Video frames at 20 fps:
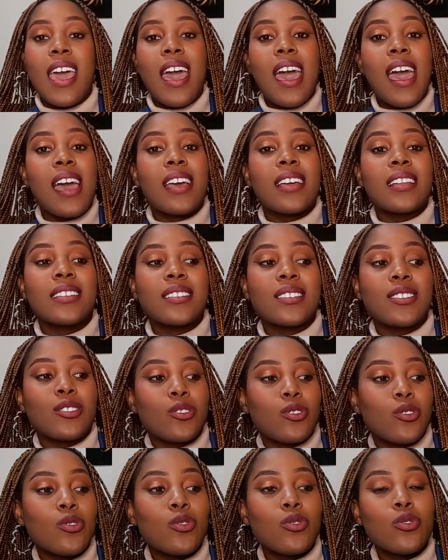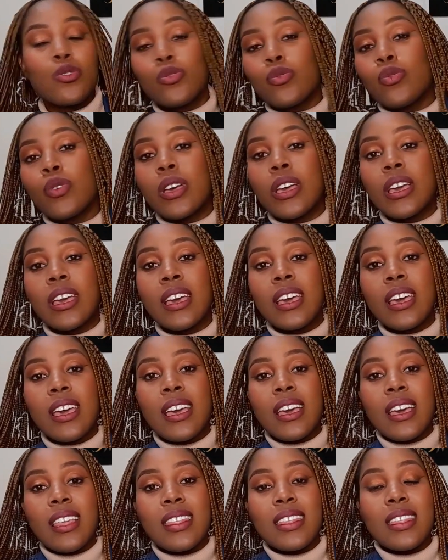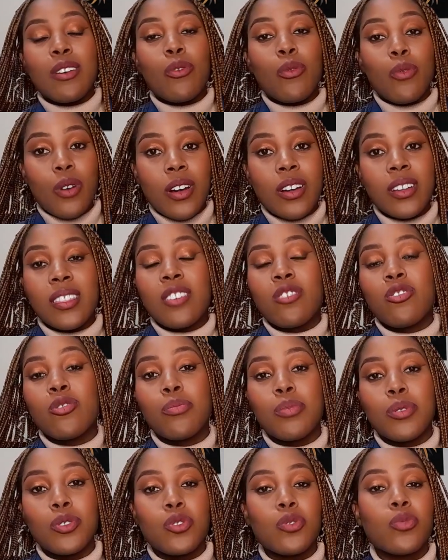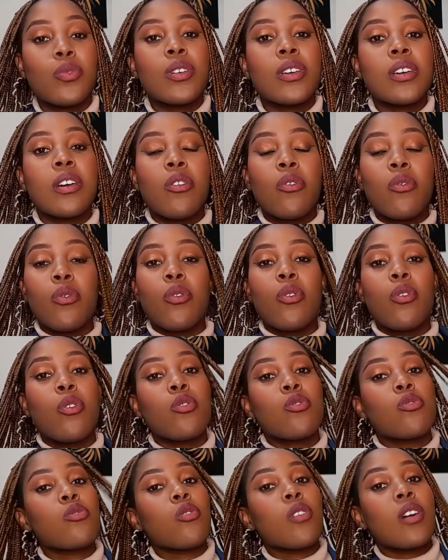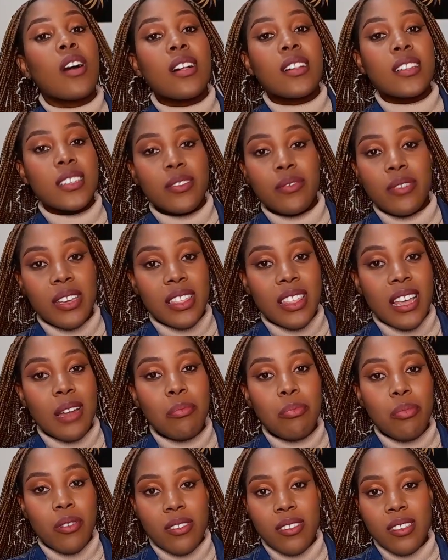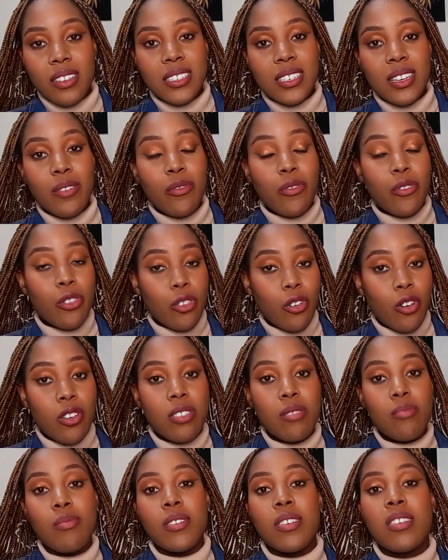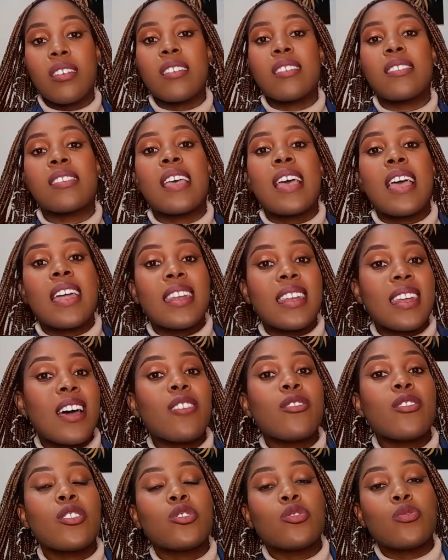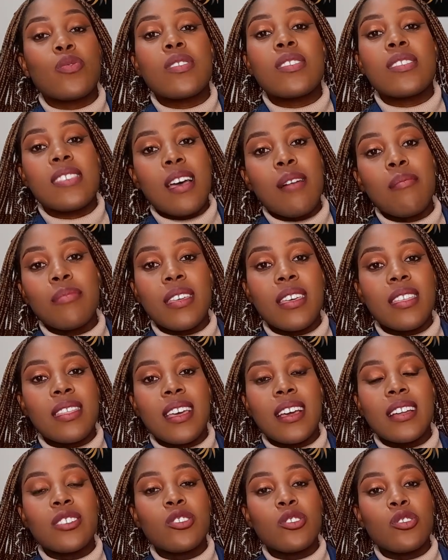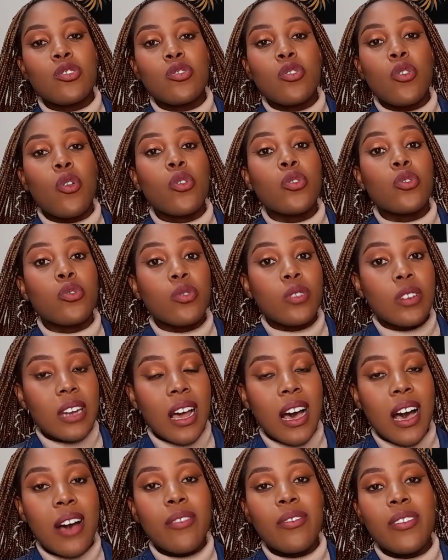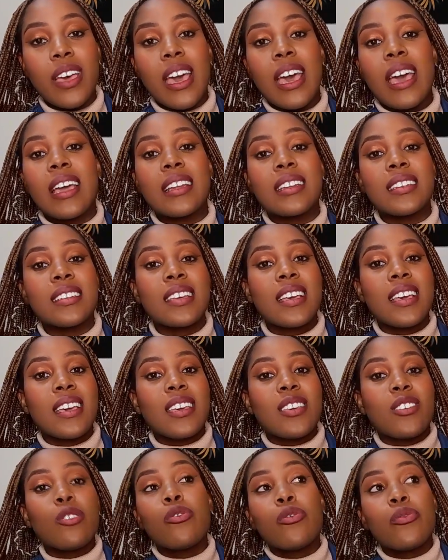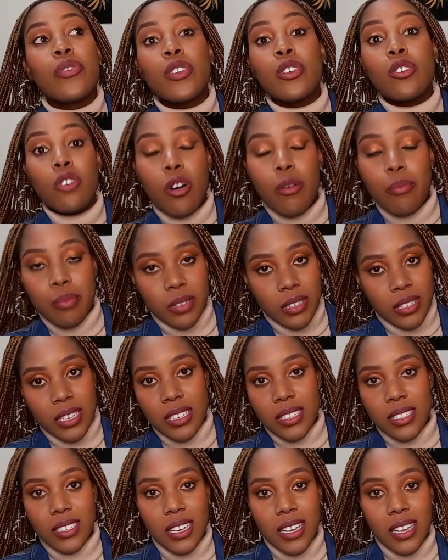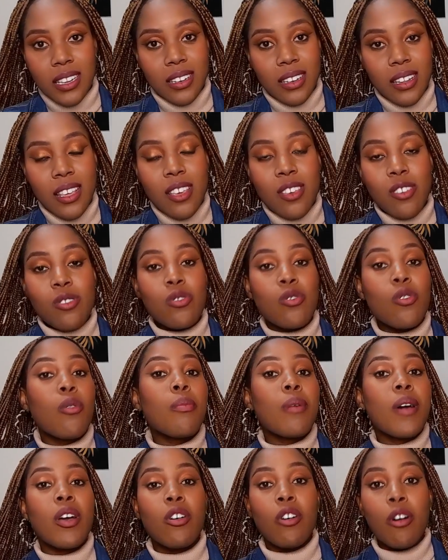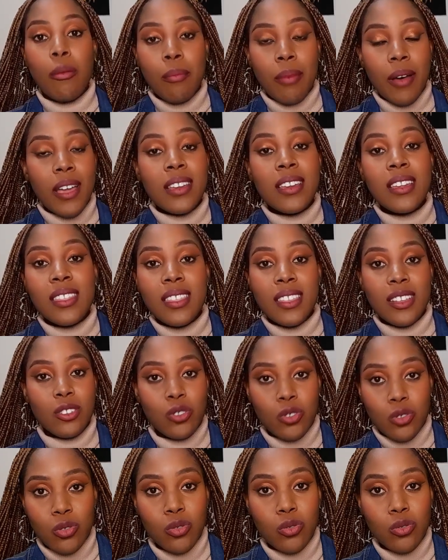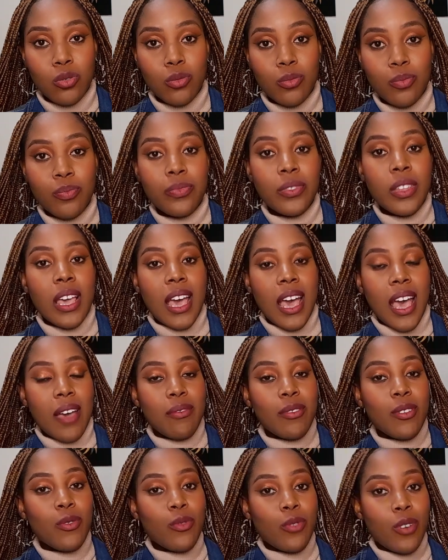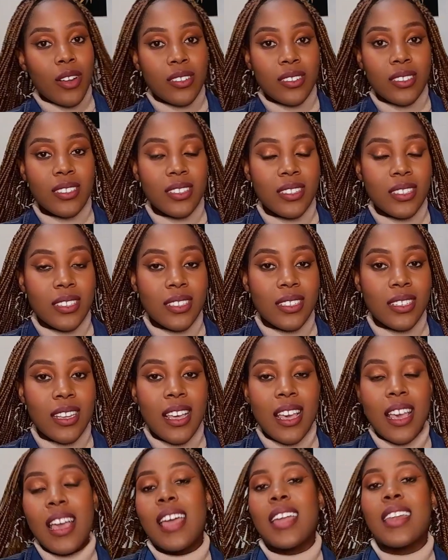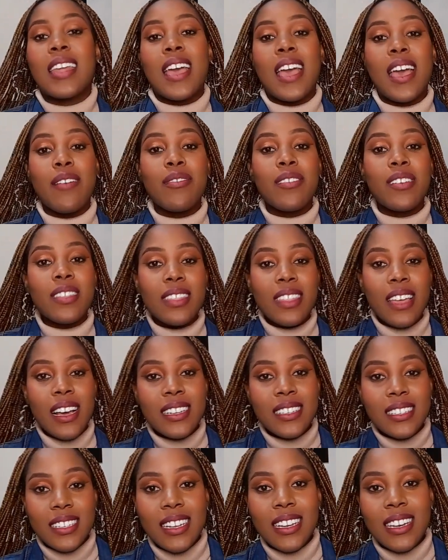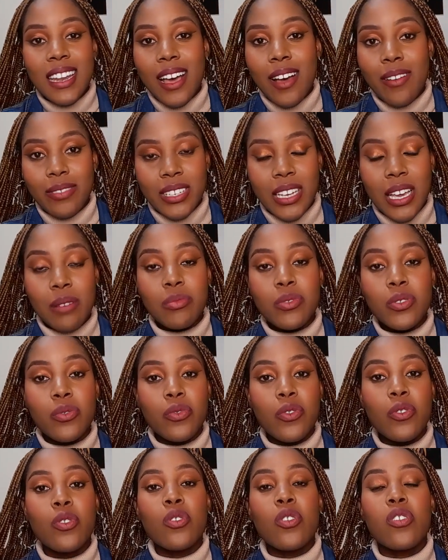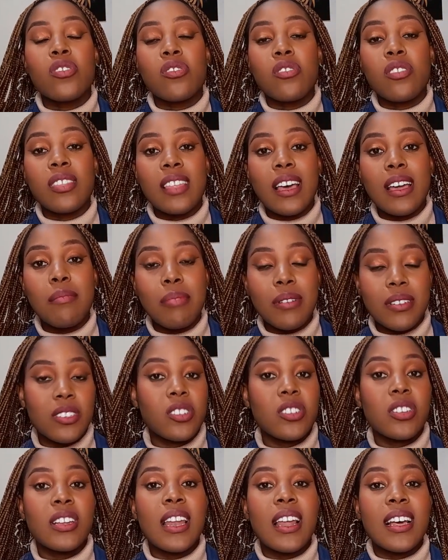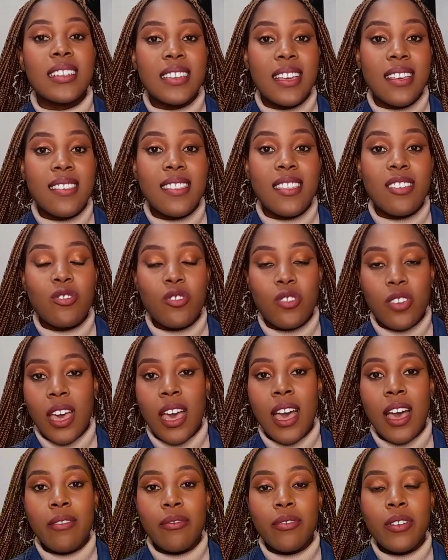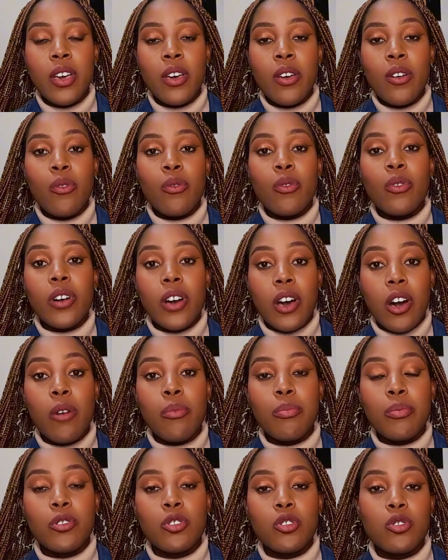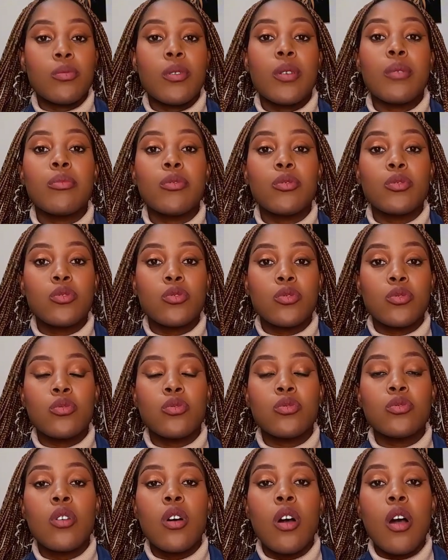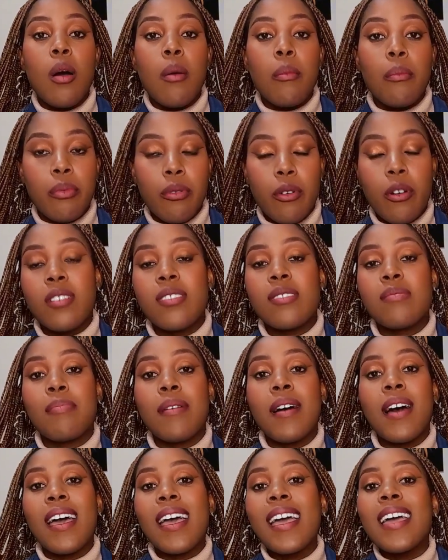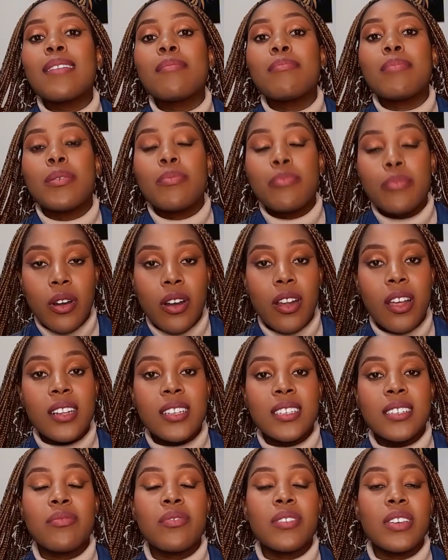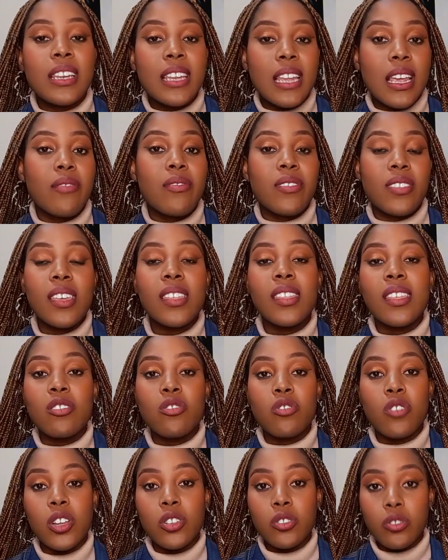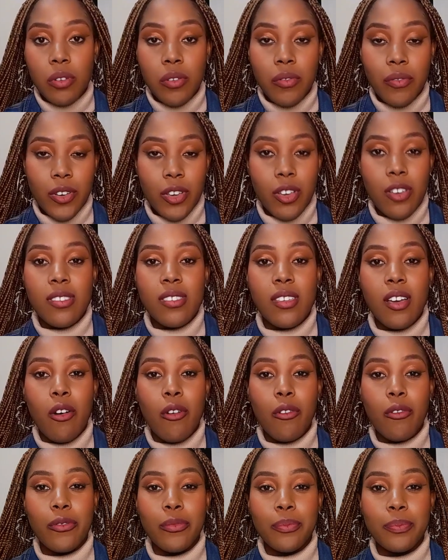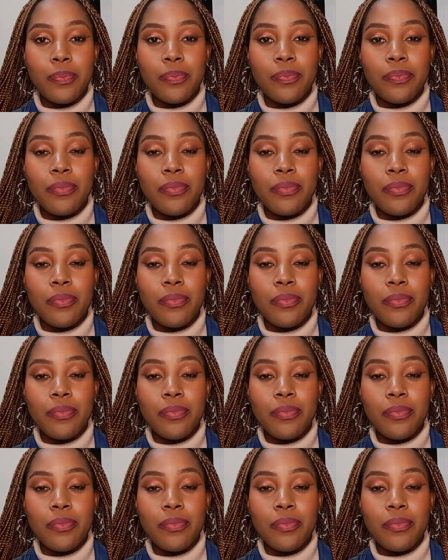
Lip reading: And you doing the work that you'll be doing will also cultivate that positive thoughts, because now you're doing something that you know you love and you'll feel competent in. So by combining the two, having rest and having that enough time to focus on that particular task that you have will help you to be able to prosper and be productive in everything that you are doing for yourself.